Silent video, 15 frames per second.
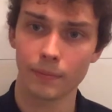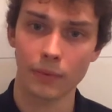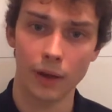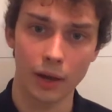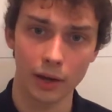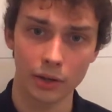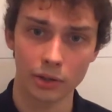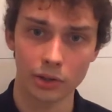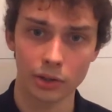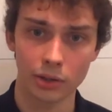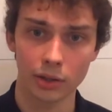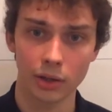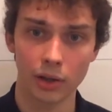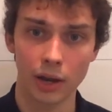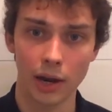
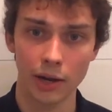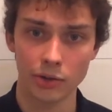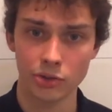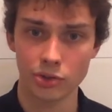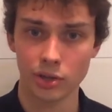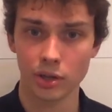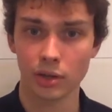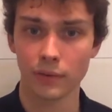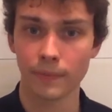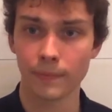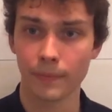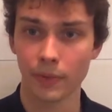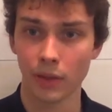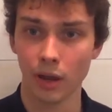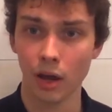iron, hydrogen,
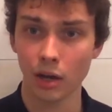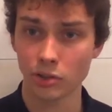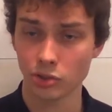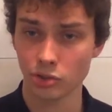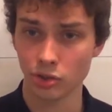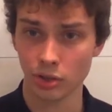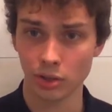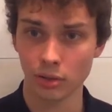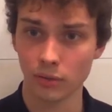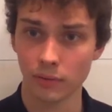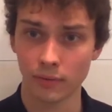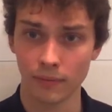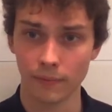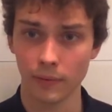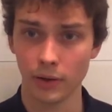oxygen
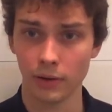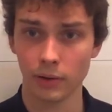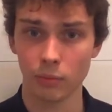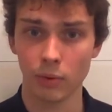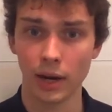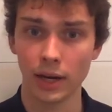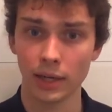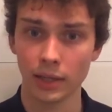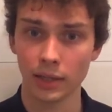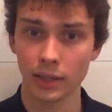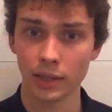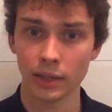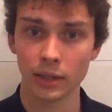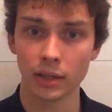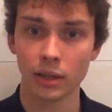varied widely,